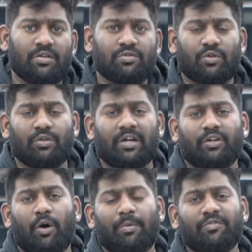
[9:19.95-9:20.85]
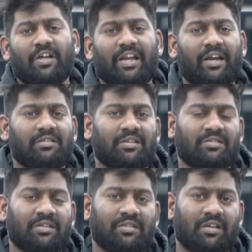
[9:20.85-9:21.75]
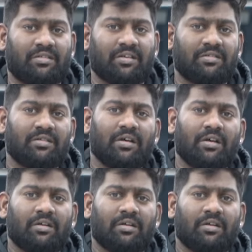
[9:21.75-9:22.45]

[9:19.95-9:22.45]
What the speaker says: So the top of the line is the Thesis.